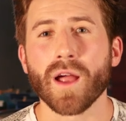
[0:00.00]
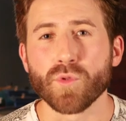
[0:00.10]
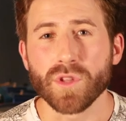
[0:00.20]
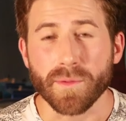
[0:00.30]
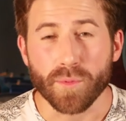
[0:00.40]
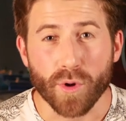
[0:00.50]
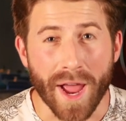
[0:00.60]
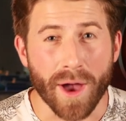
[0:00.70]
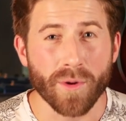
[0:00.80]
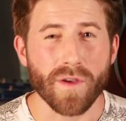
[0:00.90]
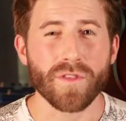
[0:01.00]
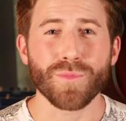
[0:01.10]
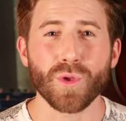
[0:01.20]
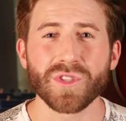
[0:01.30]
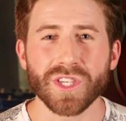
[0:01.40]
I'm really proud of the
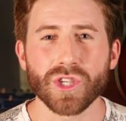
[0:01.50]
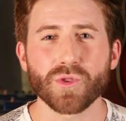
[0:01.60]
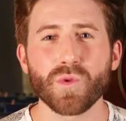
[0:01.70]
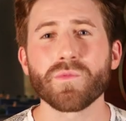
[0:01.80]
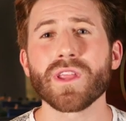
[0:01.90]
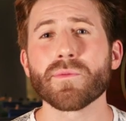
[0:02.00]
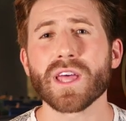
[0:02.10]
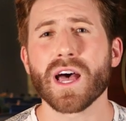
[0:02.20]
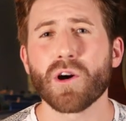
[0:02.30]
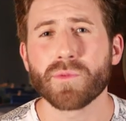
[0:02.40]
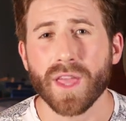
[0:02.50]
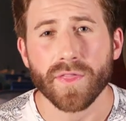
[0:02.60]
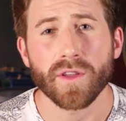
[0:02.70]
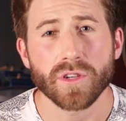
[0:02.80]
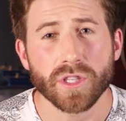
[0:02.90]
musicians we've been able to help
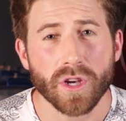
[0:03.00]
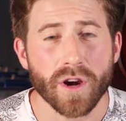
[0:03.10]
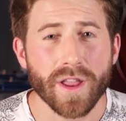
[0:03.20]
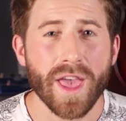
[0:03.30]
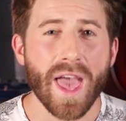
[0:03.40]
get their start.